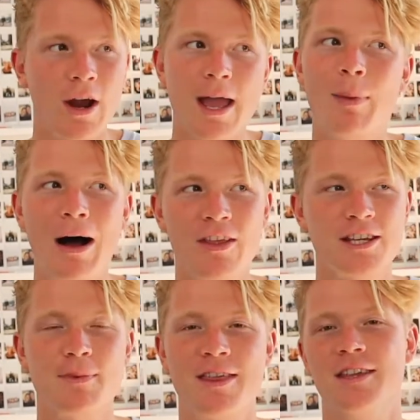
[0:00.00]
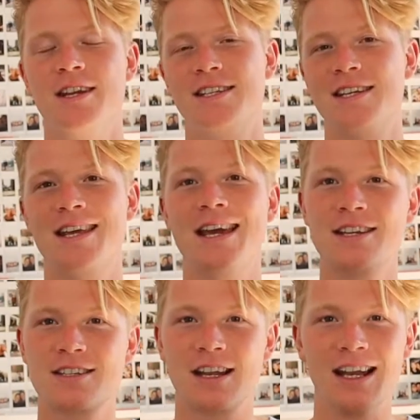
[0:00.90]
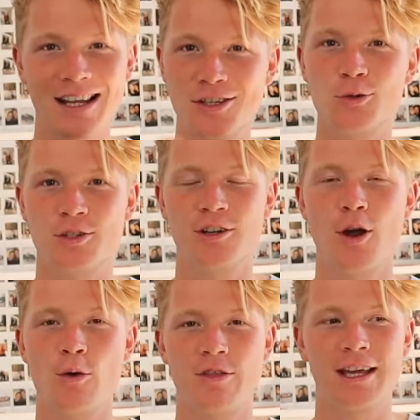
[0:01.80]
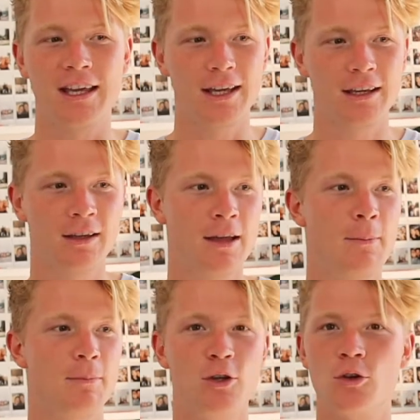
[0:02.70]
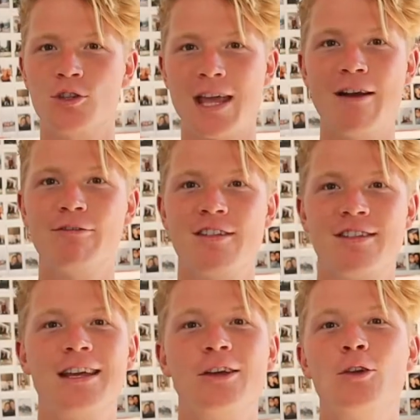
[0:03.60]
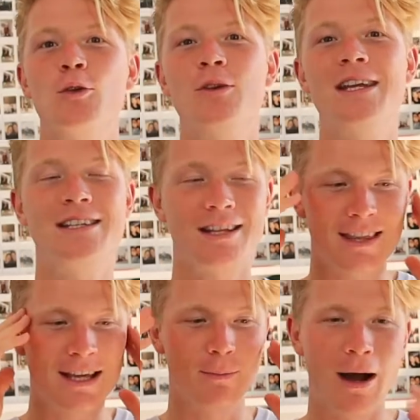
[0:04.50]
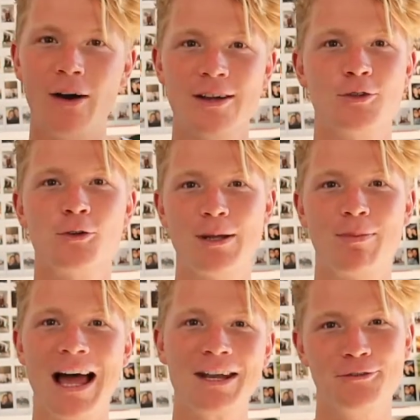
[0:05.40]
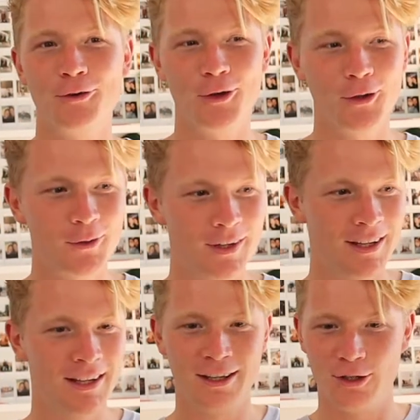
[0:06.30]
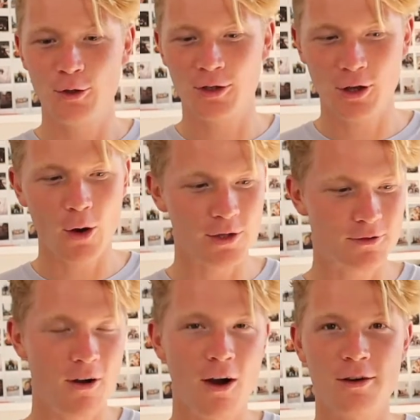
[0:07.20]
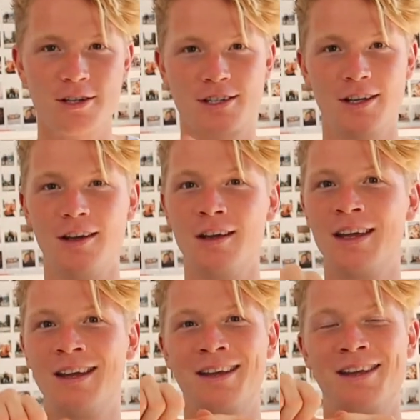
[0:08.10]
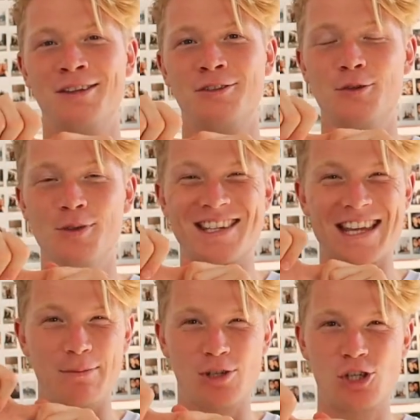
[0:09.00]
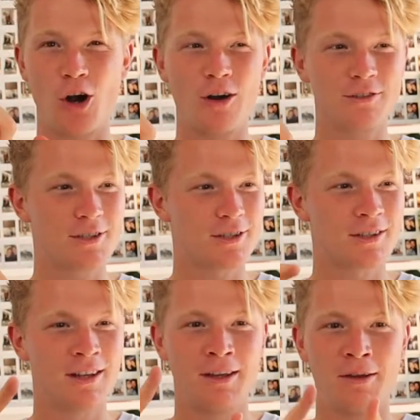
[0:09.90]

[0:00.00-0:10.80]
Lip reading: great about this method is it takes little to no thinking, because everything you need to think about is already planned for you. You could go as far as to do the same shots,